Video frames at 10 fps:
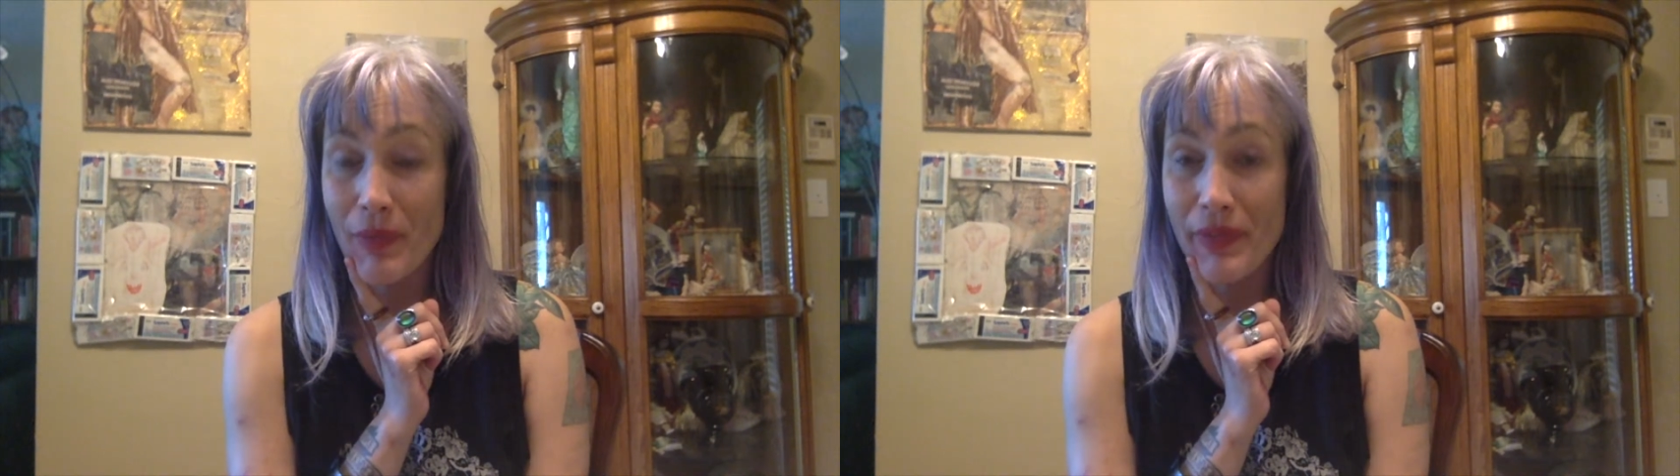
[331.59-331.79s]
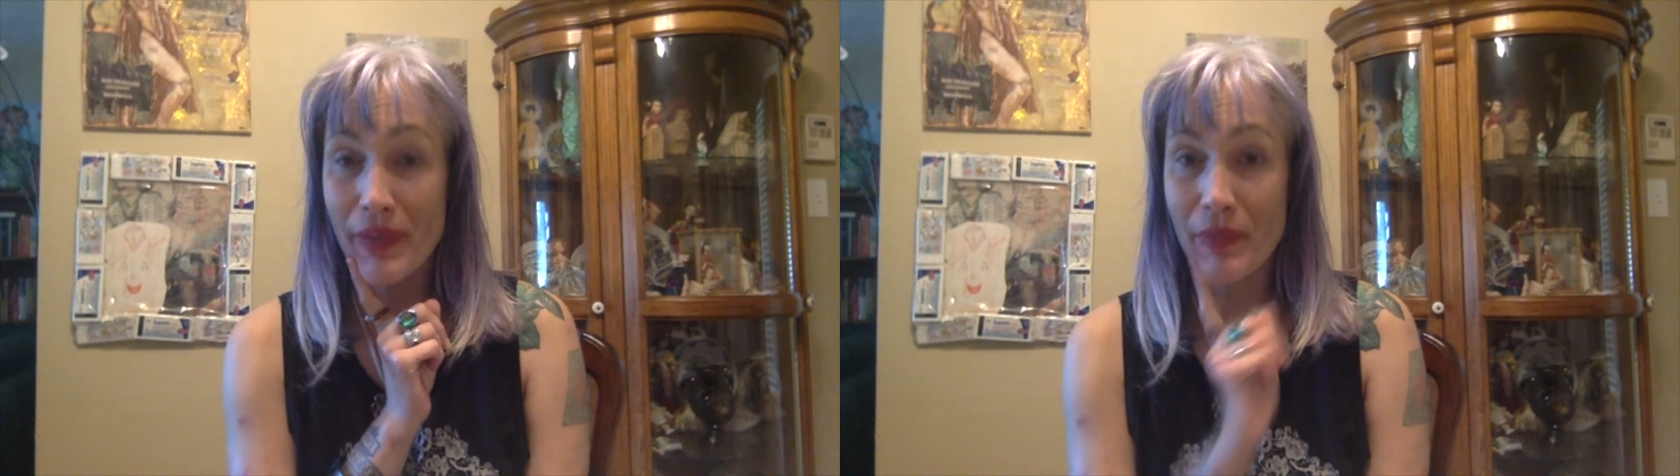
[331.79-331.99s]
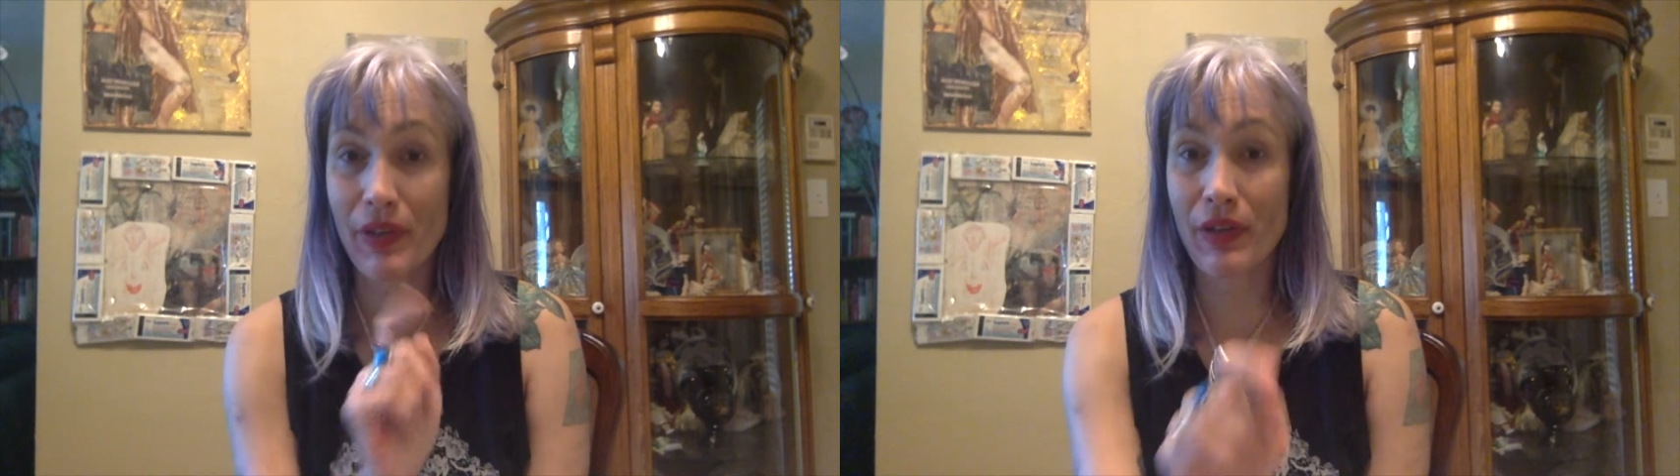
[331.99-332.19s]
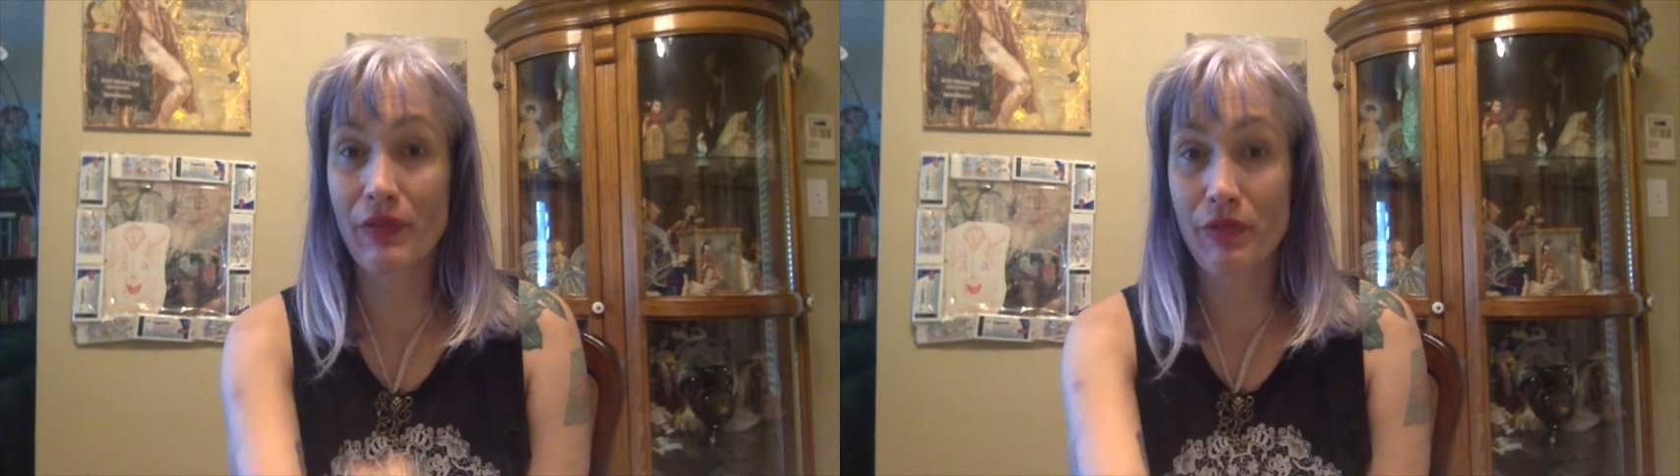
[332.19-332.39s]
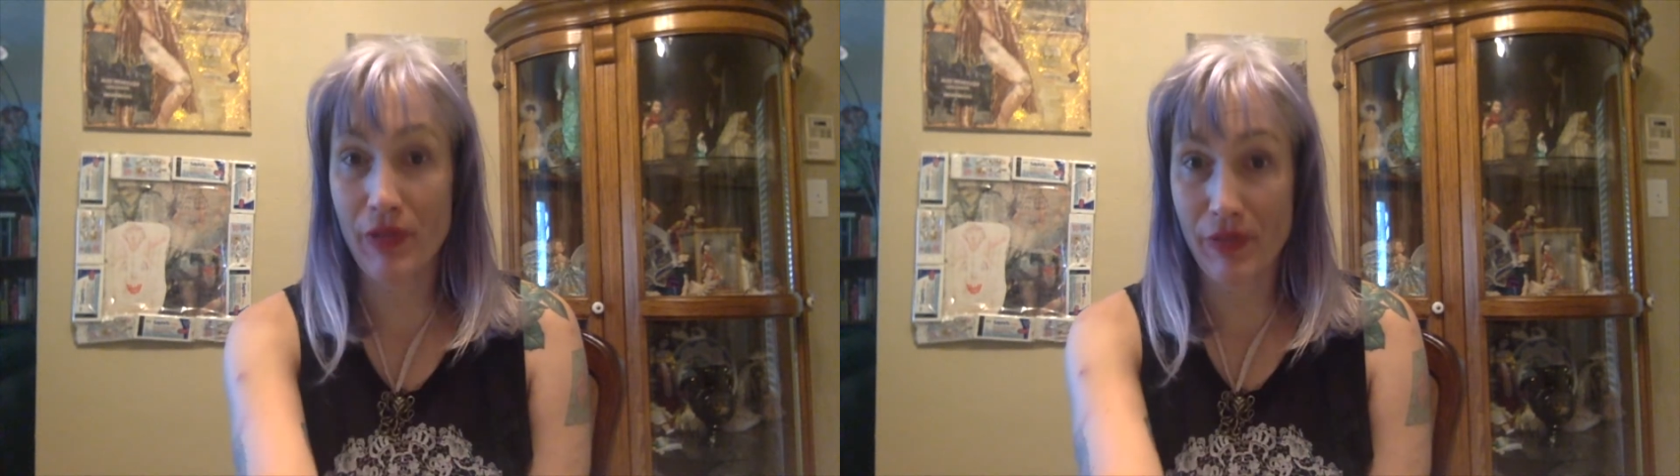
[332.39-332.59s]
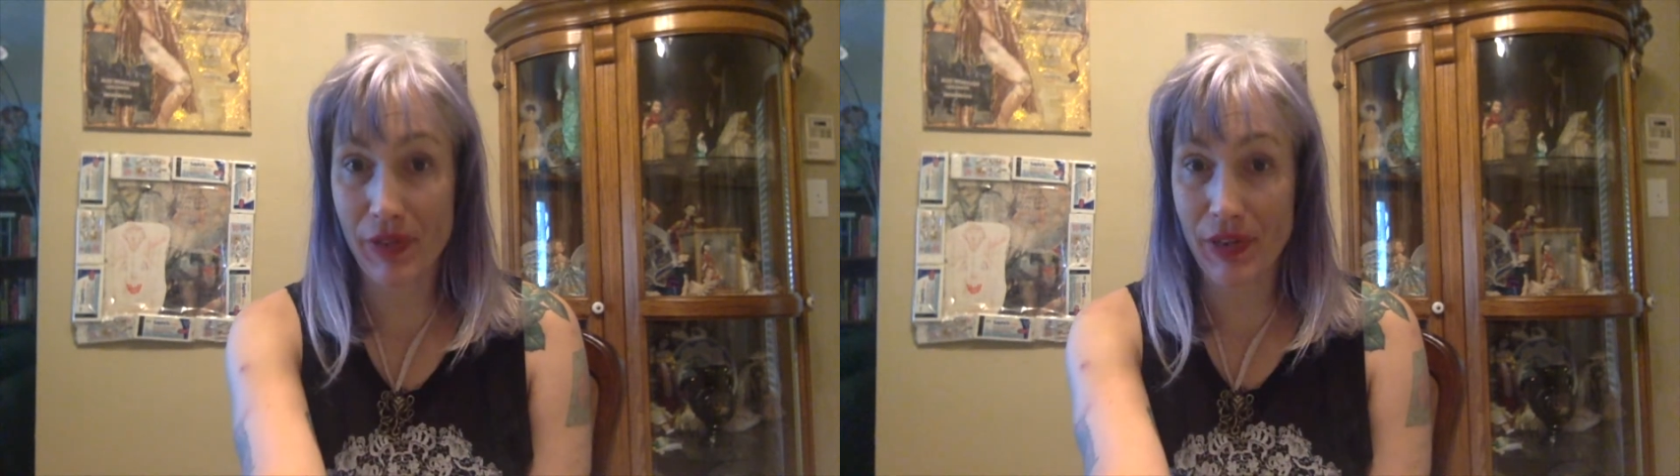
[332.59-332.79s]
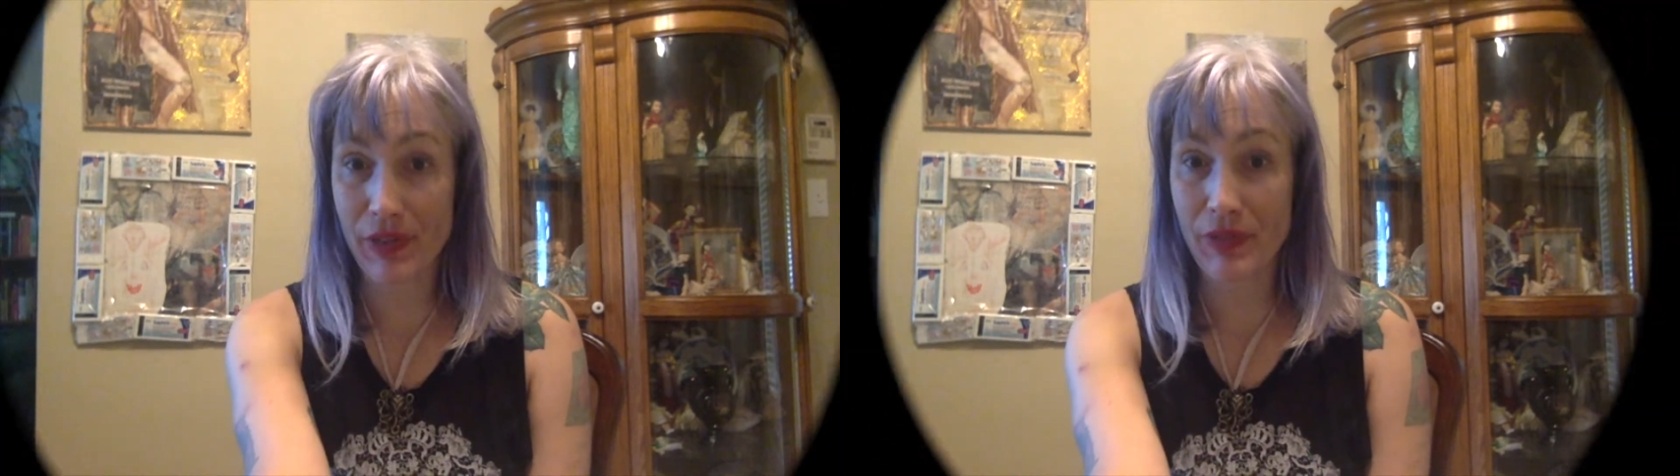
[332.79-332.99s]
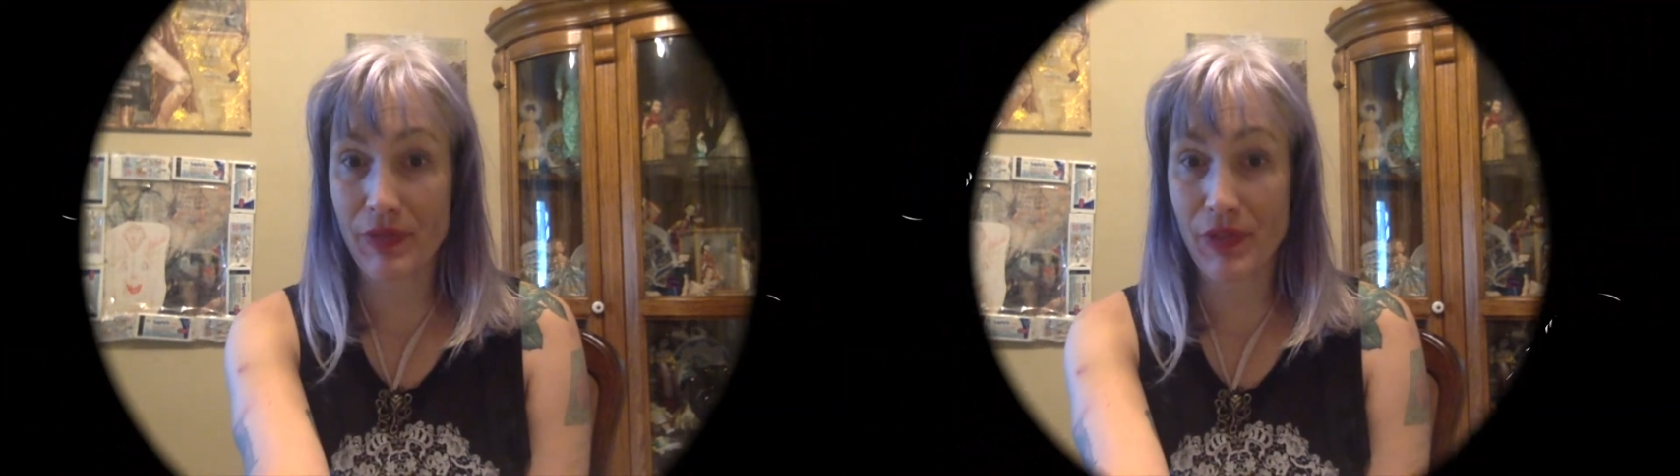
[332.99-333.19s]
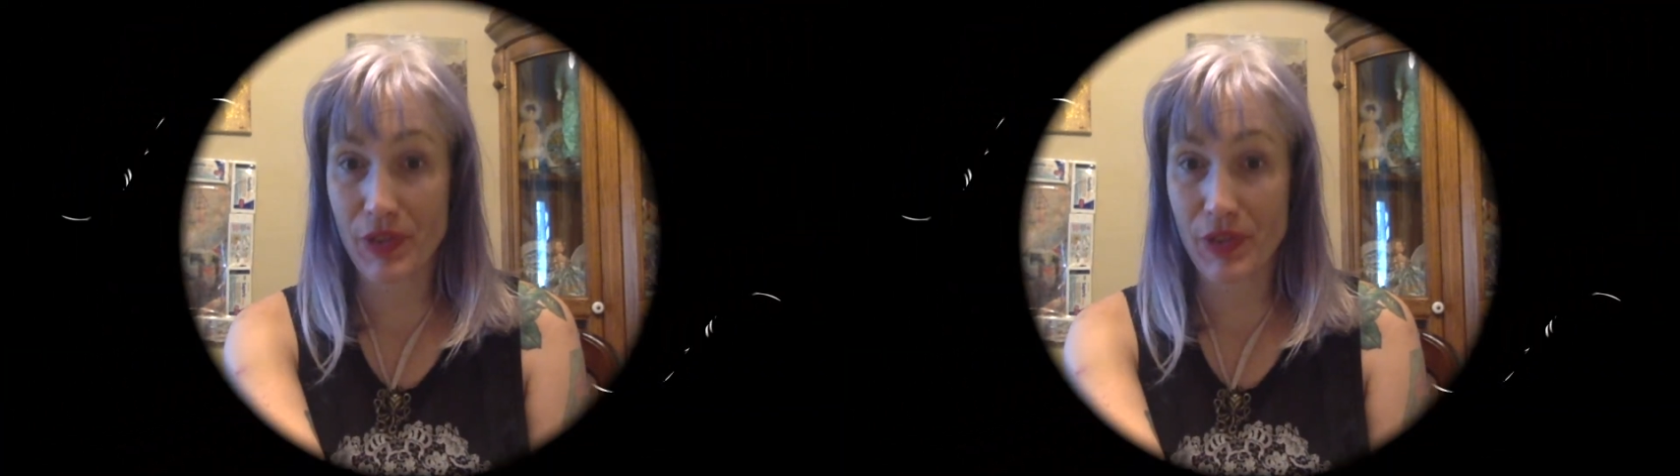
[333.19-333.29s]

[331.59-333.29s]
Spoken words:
something frivolous for a